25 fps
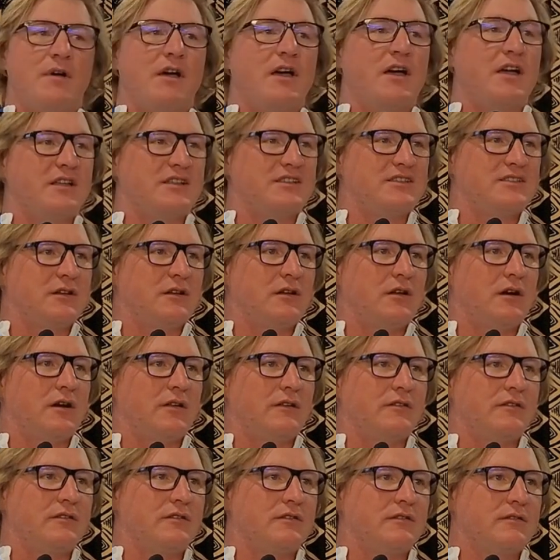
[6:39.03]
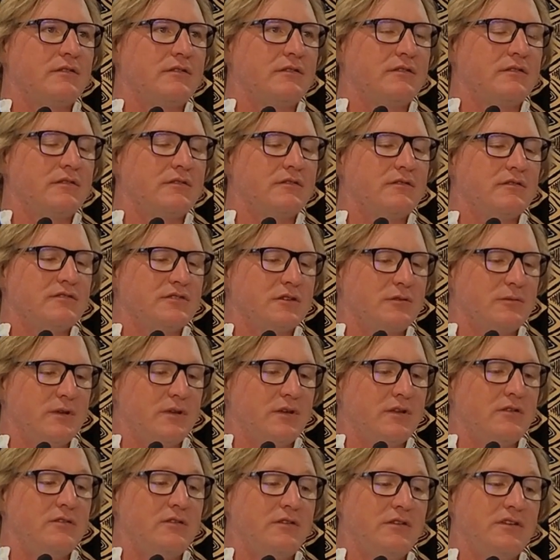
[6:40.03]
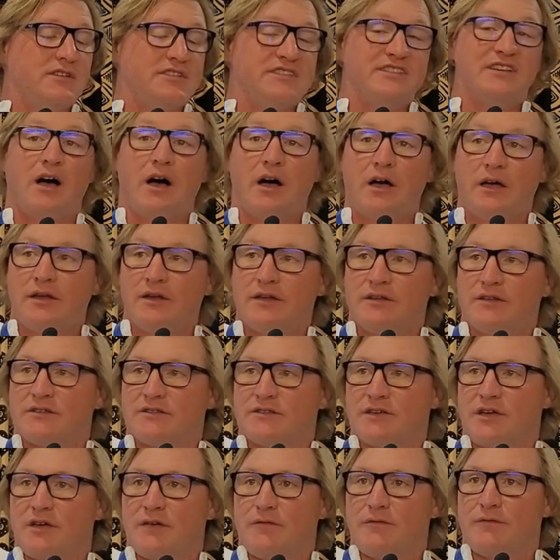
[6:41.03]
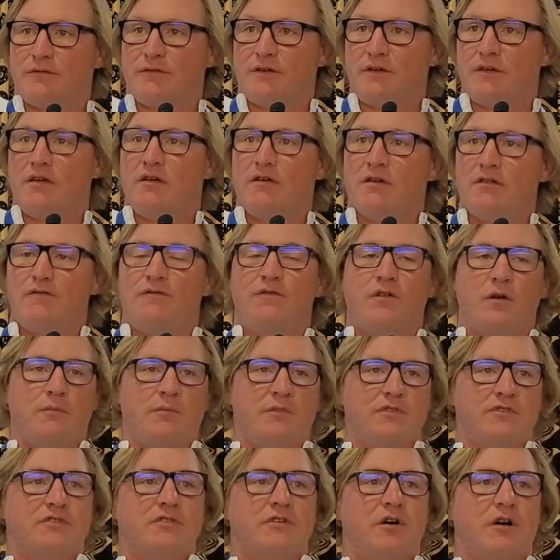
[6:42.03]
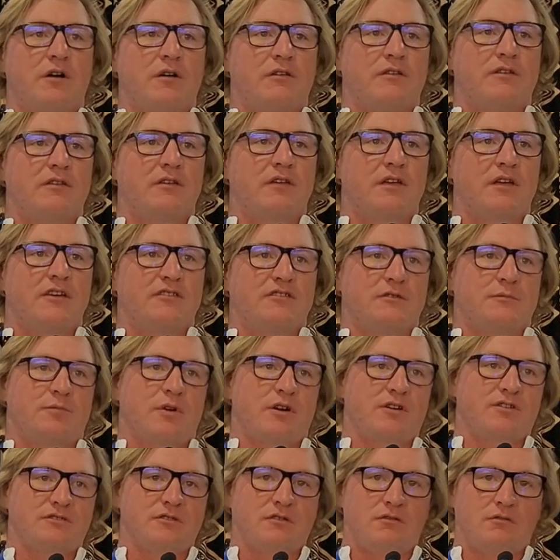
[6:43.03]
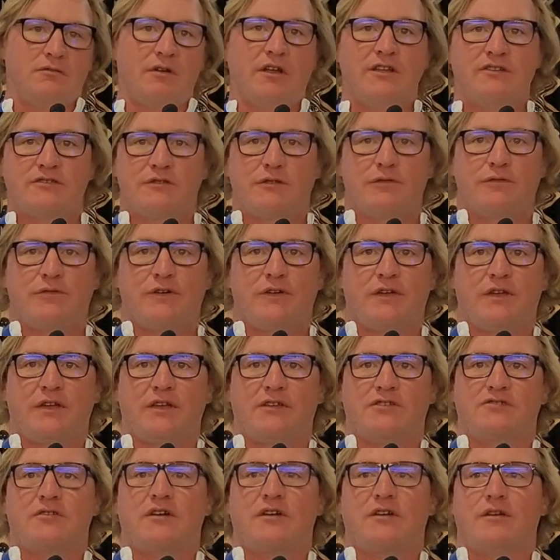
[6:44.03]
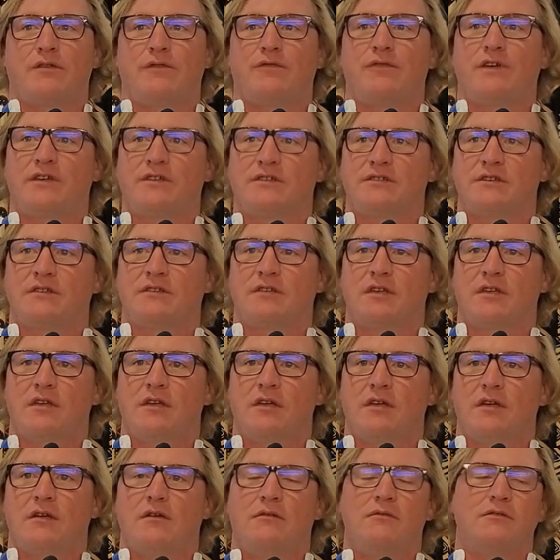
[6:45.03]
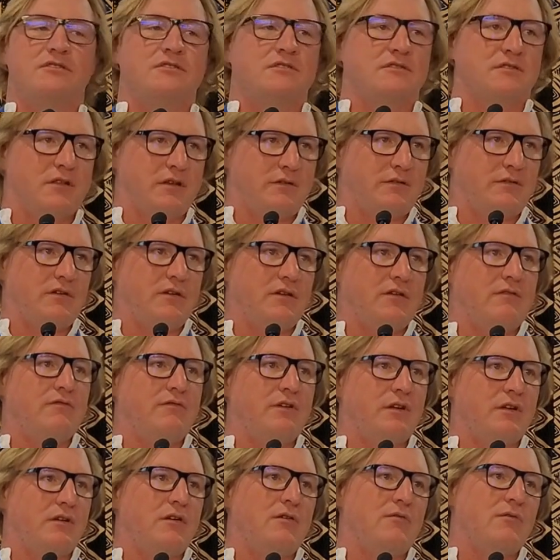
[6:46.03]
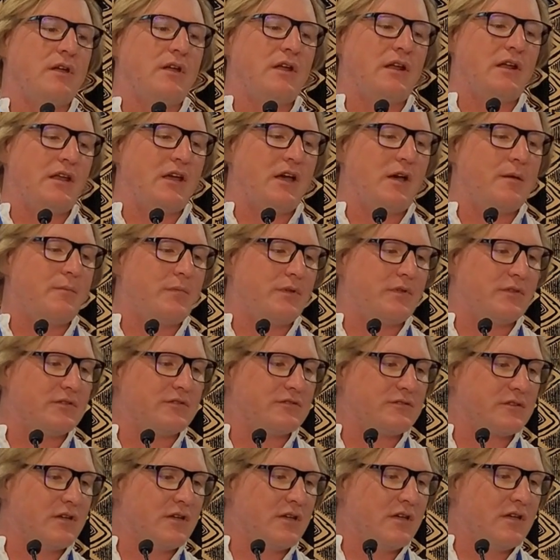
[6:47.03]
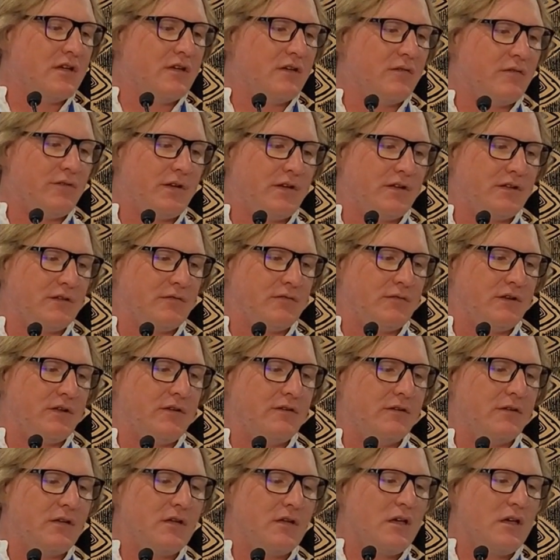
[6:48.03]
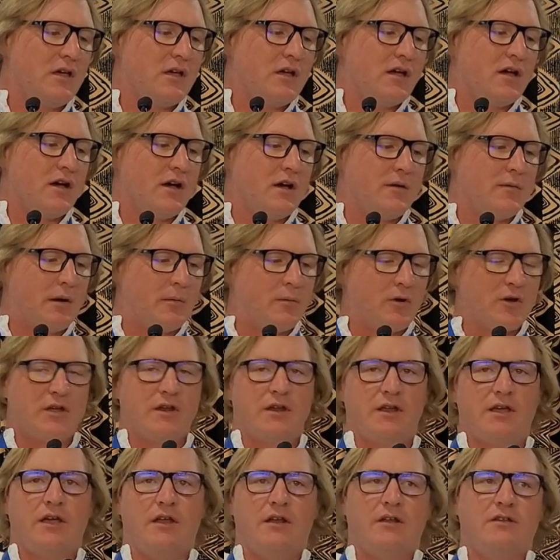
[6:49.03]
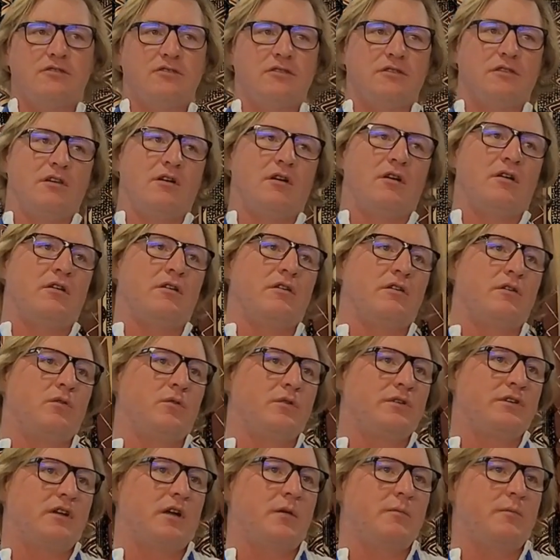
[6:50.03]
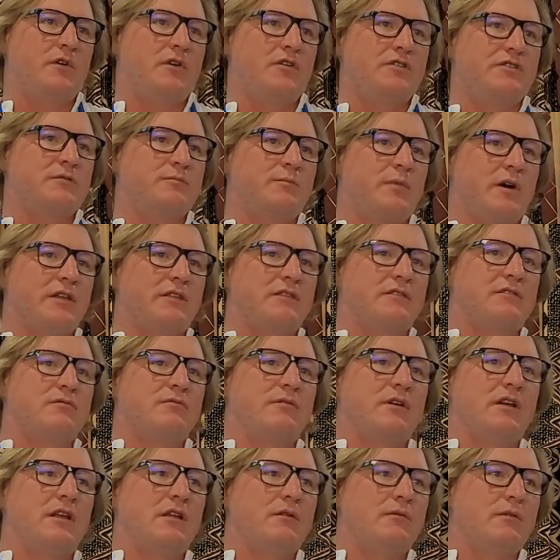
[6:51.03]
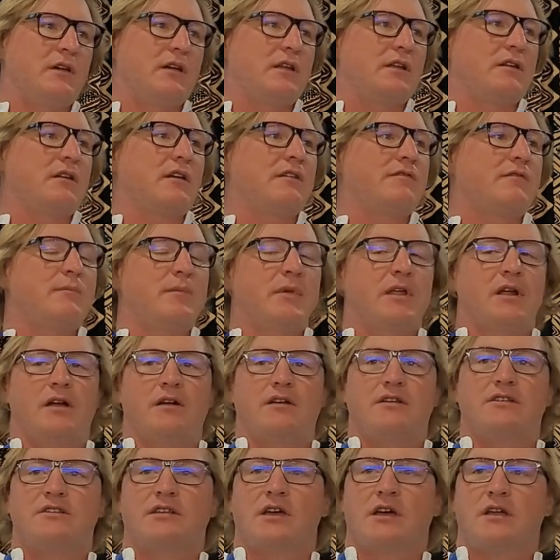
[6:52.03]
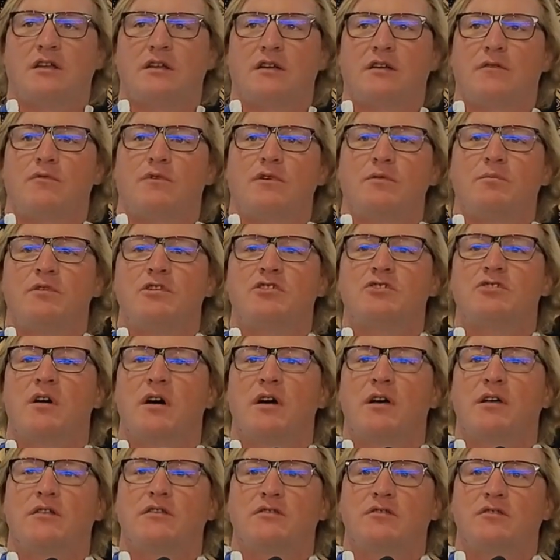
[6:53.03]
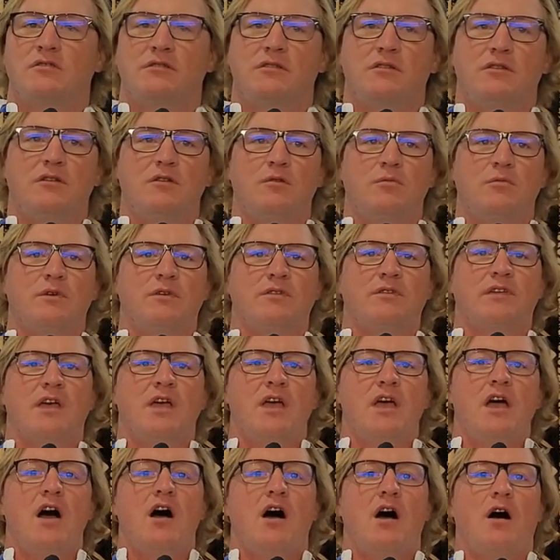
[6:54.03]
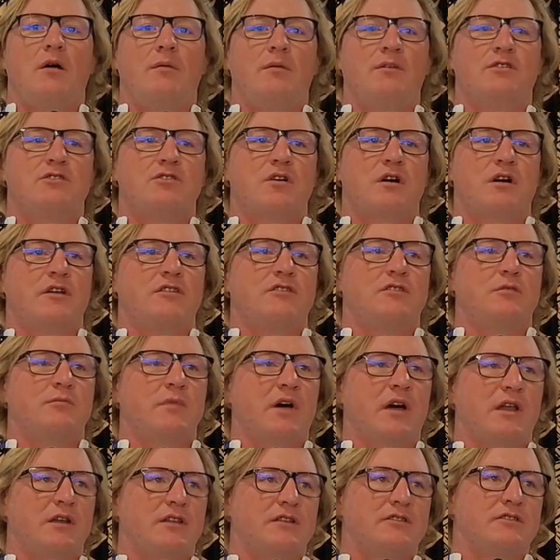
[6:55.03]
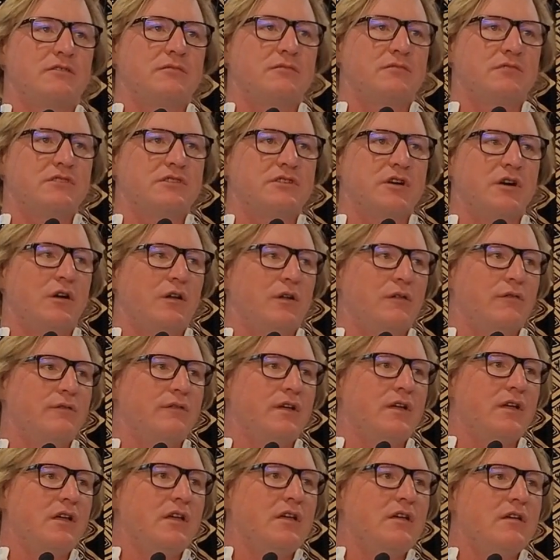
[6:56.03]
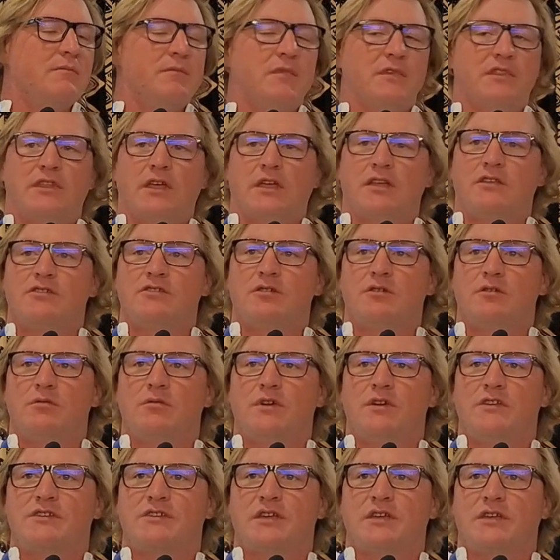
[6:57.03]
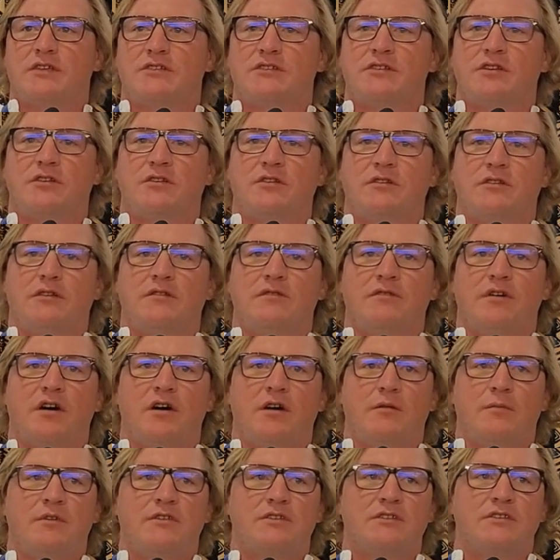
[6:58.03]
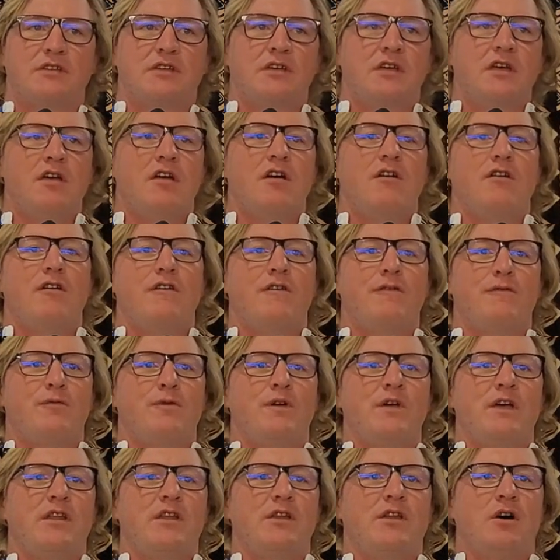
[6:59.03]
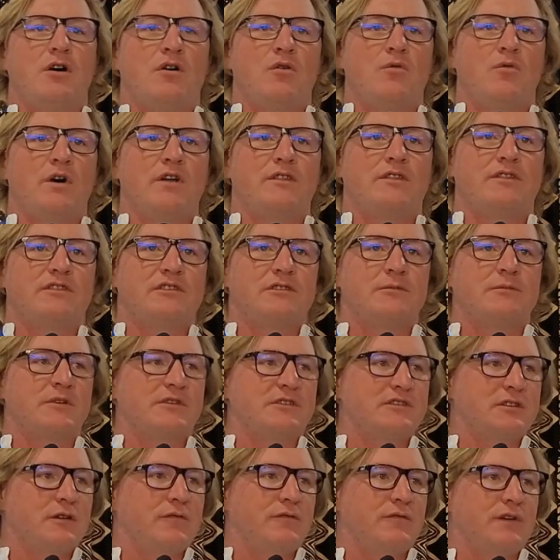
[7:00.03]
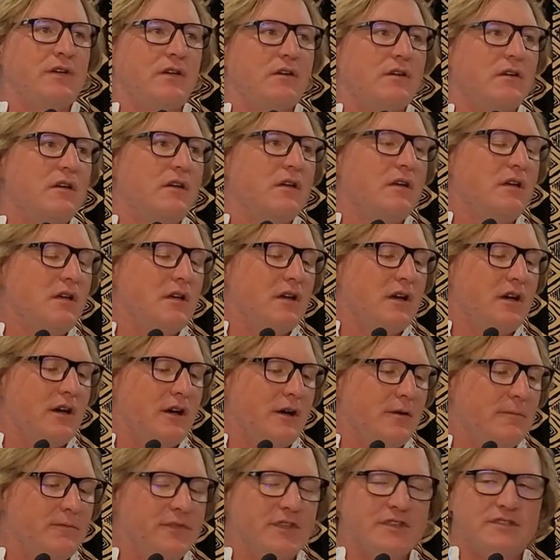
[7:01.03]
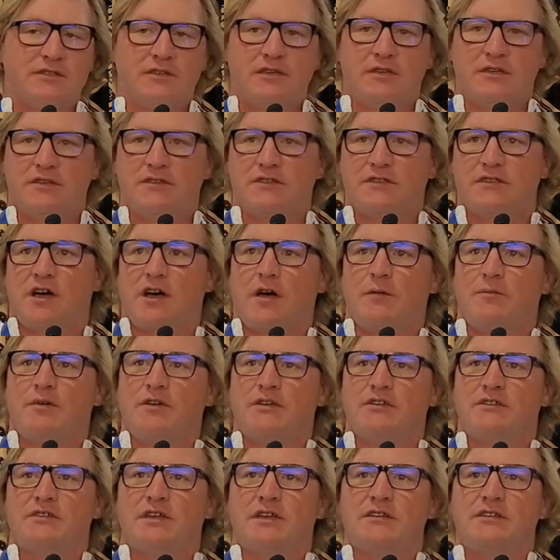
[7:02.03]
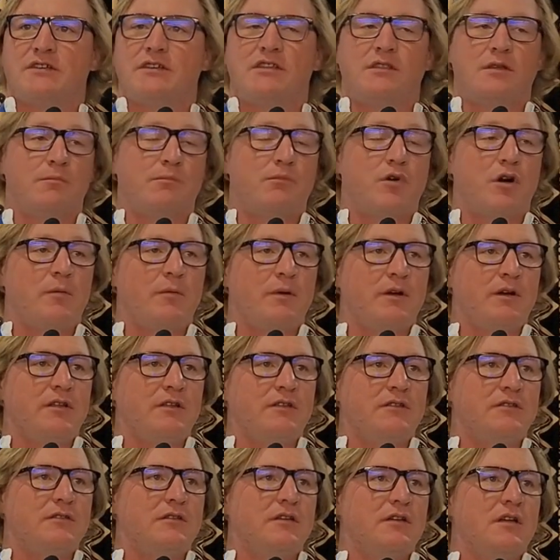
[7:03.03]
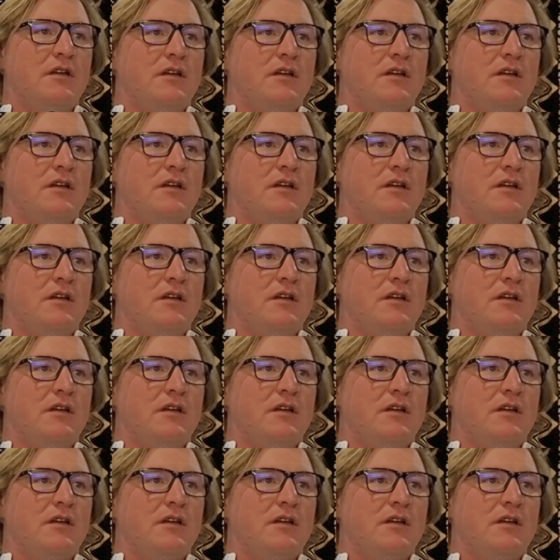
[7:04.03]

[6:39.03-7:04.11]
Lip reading: It's a lot. So we need to design it safe from the start, as opposed to retrofitting and trying to fix it, which never and very rarely happens effectively. I'm not going to get into the R0 numbers, but really we can have a better understanding of what we're trying to deal with, how we're trying to manage and resolve potential risk in certain environments, if we know what the specific disease type is that's either prominent.